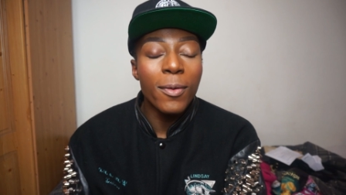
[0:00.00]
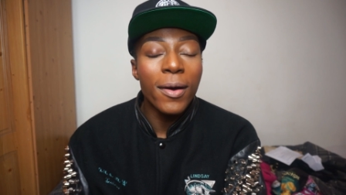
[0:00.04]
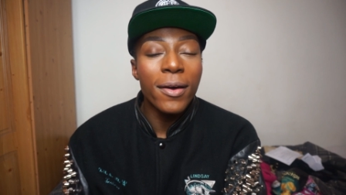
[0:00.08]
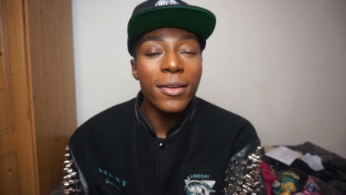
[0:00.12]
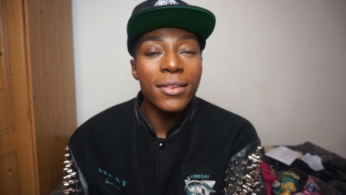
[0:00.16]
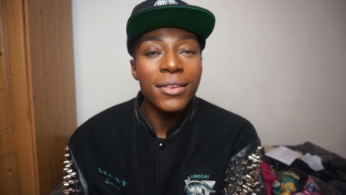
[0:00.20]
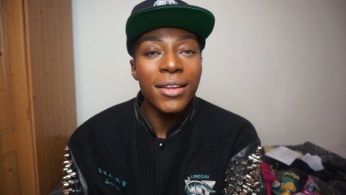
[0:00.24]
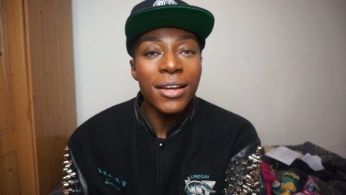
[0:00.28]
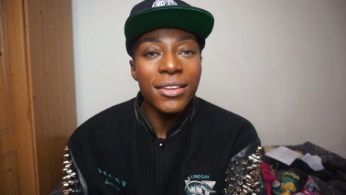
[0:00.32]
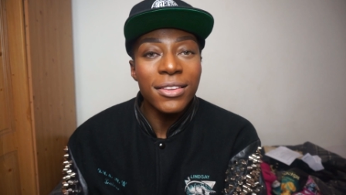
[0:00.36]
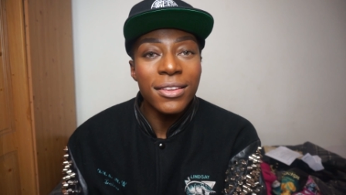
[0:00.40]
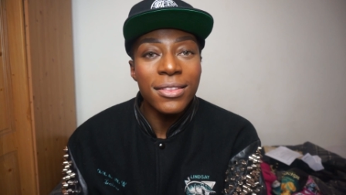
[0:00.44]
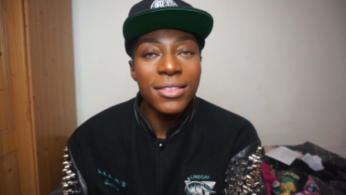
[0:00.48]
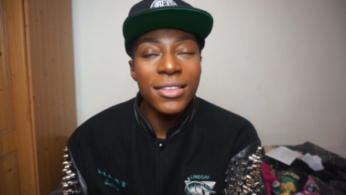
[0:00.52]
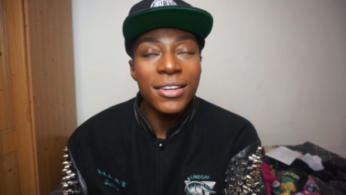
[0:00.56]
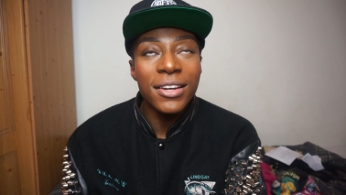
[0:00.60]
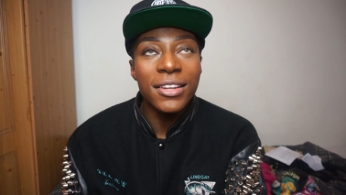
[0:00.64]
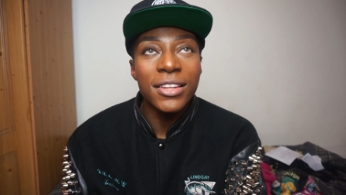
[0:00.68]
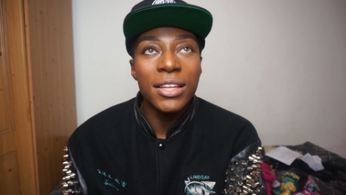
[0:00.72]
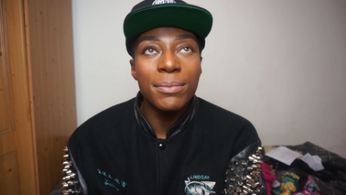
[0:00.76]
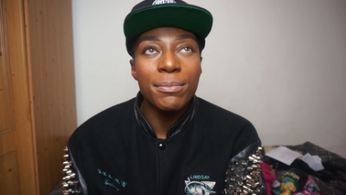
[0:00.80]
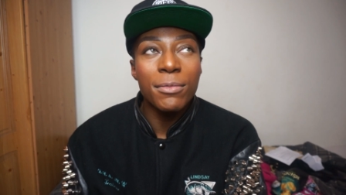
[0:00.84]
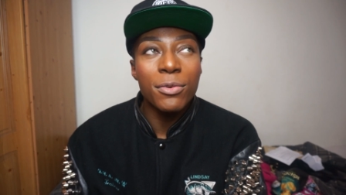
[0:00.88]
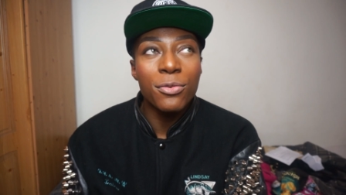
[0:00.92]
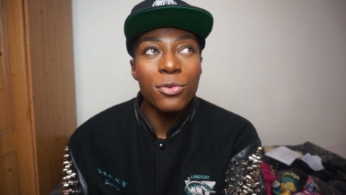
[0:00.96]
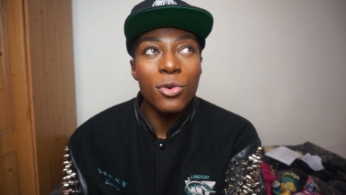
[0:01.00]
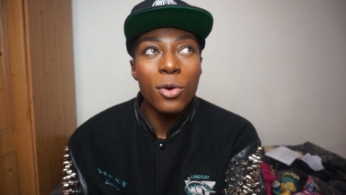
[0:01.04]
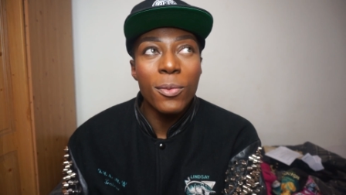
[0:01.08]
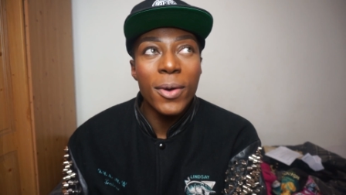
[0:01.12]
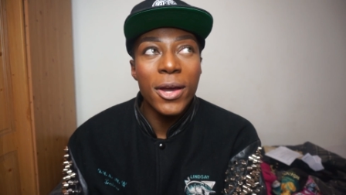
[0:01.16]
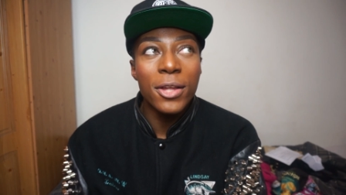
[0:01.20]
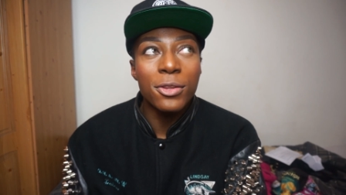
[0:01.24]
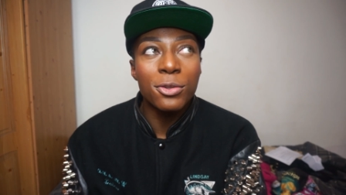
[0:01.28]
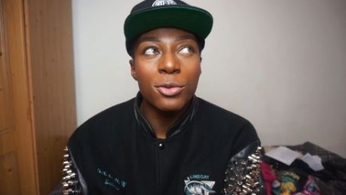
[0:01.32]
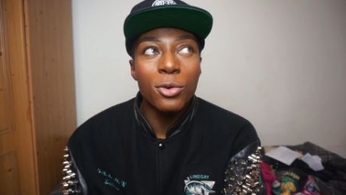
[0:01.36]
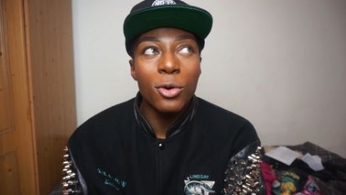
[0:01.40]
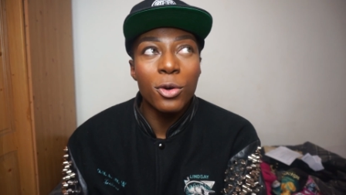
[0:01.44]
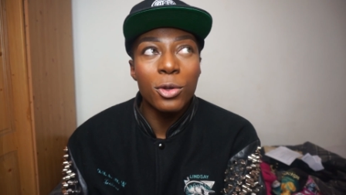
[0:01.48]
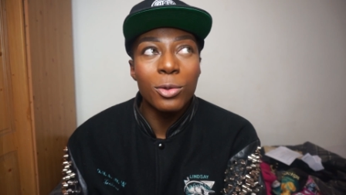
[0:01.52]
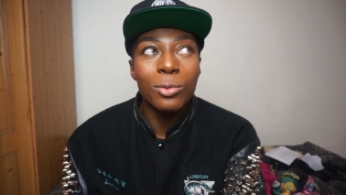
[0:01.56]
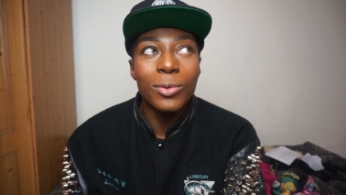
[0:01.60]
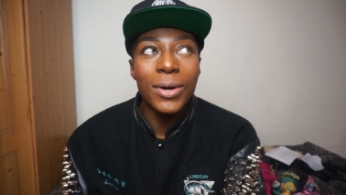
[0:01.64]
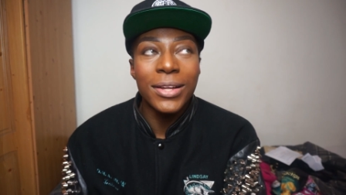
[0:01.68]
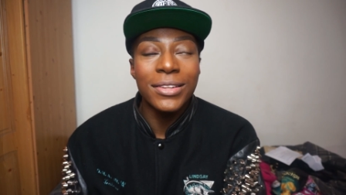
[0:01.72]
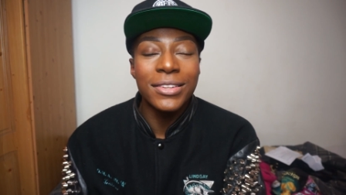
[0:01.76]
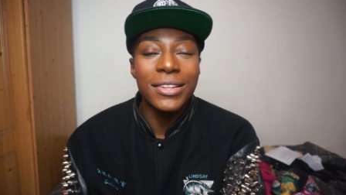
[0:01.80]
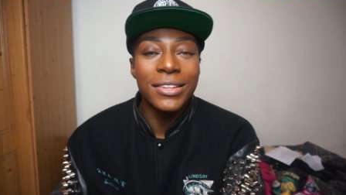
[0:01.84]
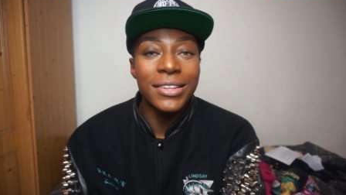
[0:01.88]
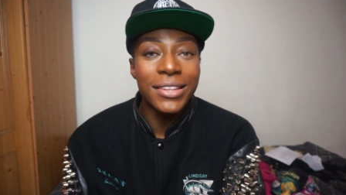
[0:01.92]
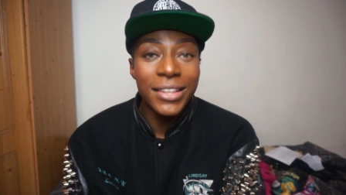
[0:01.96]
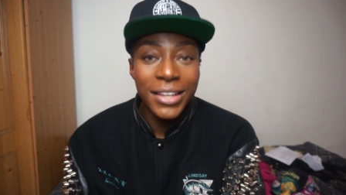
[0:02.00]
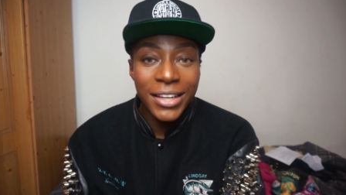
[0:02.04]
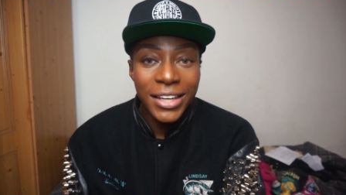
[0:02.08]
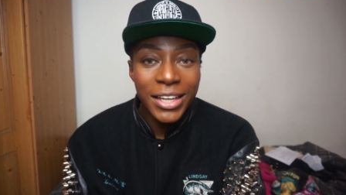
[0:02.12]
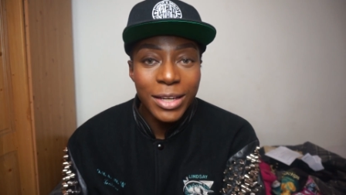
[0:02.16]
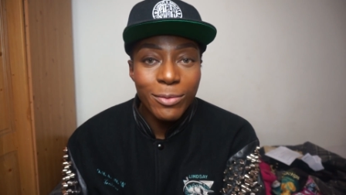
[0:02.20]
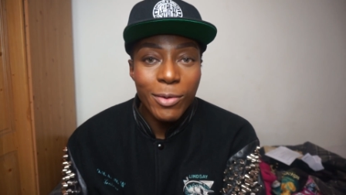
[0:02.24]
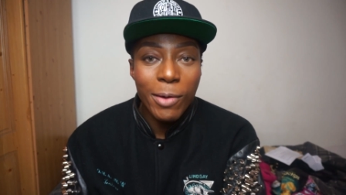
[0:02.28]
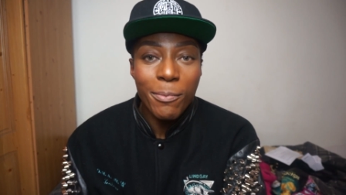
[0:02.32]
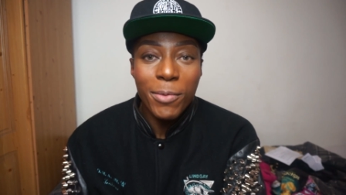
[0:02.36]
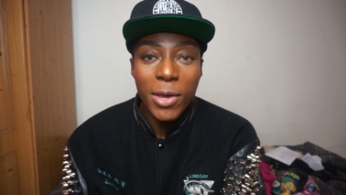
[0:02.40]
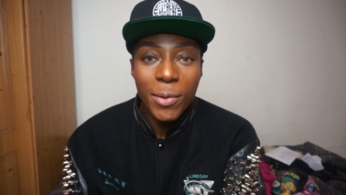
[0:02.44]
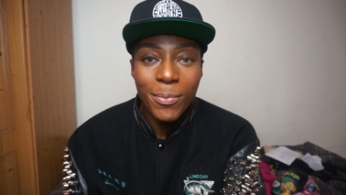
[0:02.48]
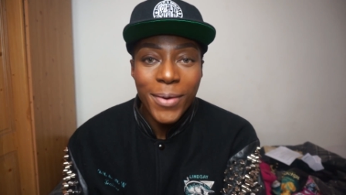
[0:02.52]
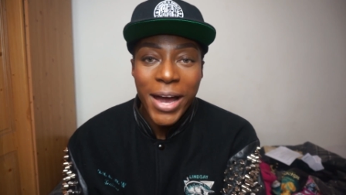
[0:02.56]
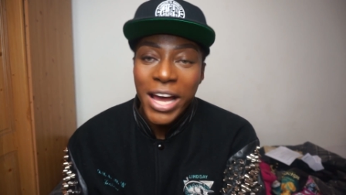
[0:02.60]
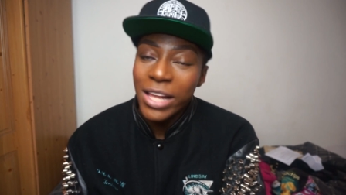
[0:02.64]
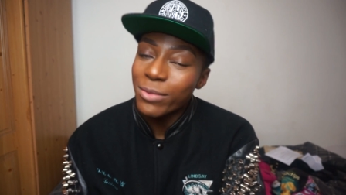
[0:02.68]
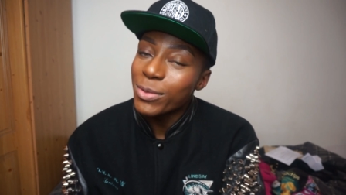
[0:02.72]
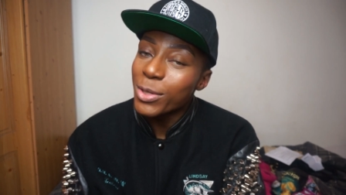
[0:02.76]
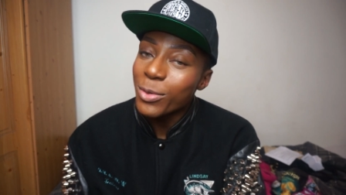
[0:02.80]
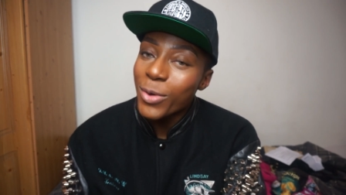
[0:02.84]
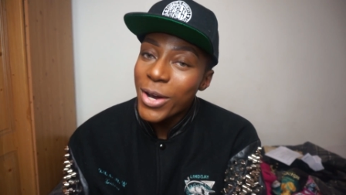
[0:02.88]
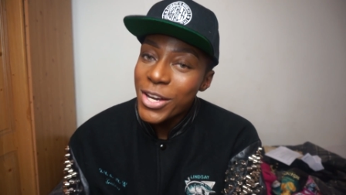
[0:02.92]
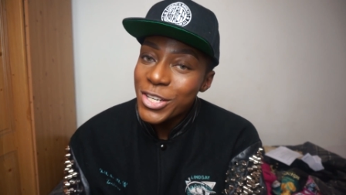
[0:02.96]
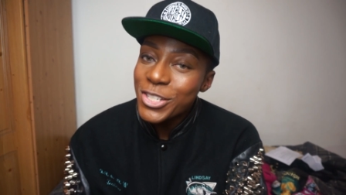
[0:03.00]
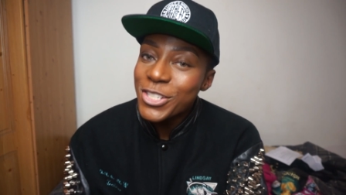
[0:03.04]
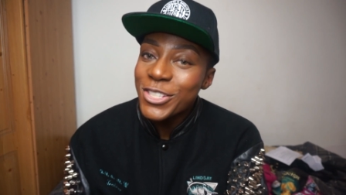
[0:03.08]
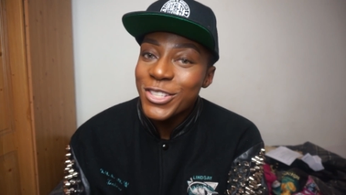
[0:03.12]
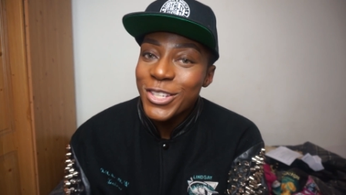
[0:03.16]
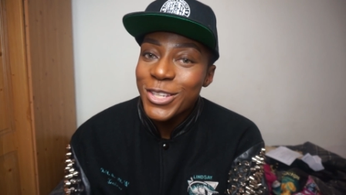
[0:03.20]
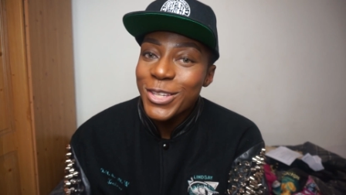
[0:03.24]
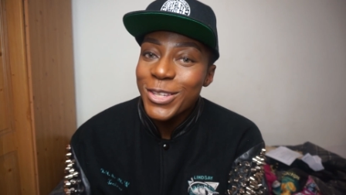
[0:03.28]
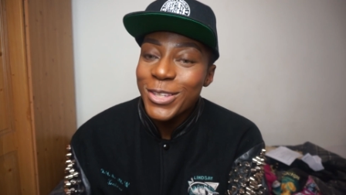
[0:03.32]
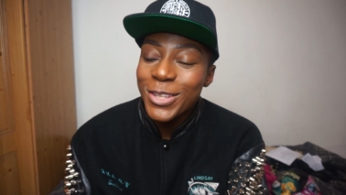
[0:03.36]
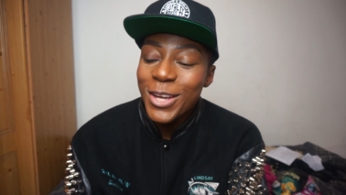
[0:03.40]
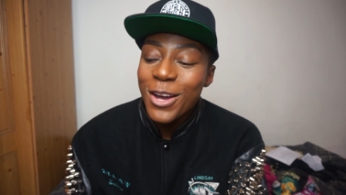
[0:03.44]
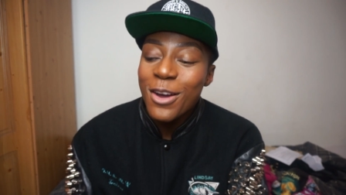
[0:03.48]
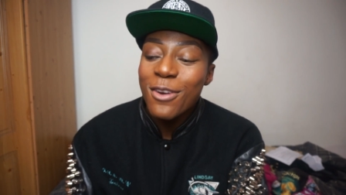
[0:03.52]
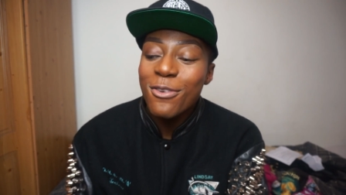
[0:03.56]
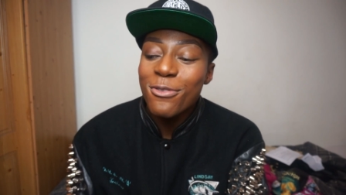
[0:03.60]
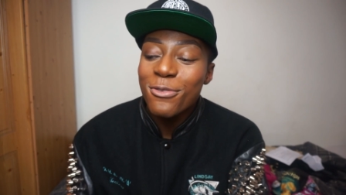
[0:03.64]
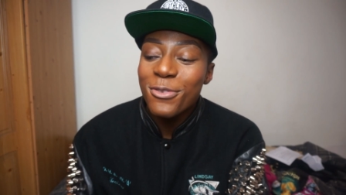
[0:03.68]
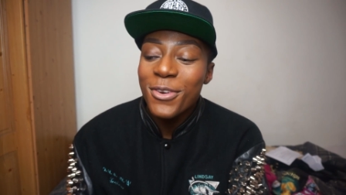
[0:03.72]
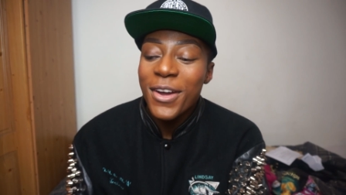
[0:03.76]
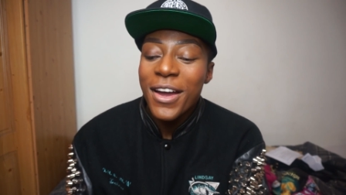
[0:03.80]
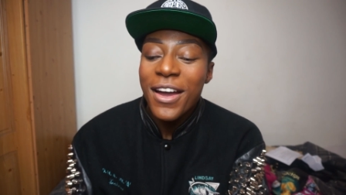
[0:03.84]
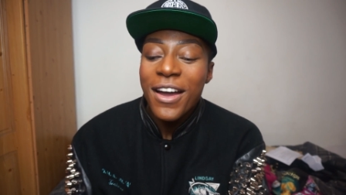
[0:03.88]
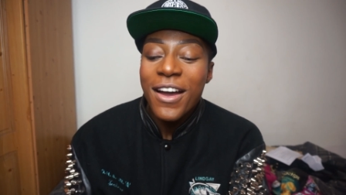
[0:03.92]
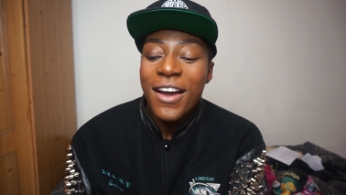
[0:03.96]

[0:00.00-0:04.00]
Well, it's like the thing I did before where it's called What's the Tea, where people ask me questions and stuff.